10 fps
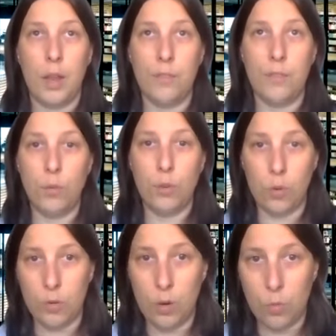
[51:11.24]
If you
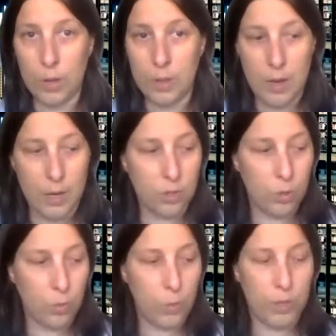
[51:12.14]
don't know what that is
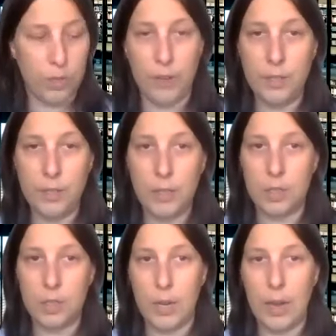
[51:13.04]
or where to find
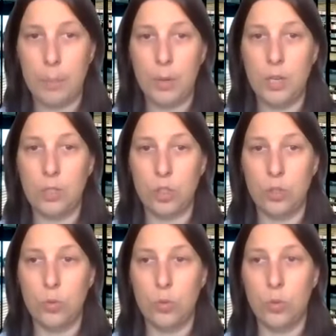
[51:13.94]
it, happy
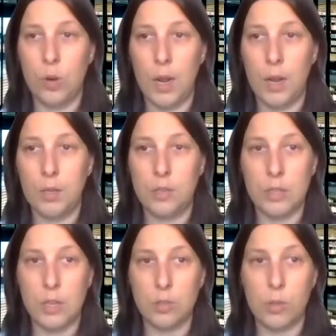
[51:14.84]
to
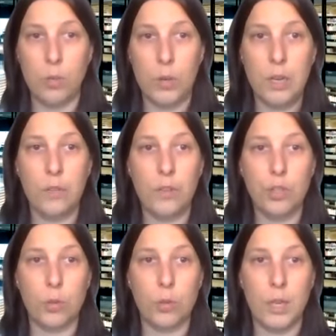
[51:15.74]
discuss with you
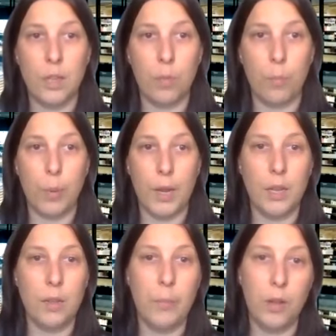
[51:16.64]
individually
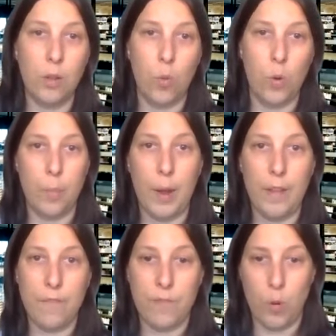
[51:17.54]
by email or
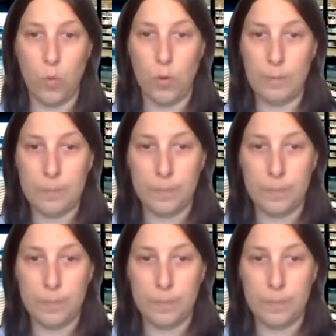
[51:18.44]
by phone.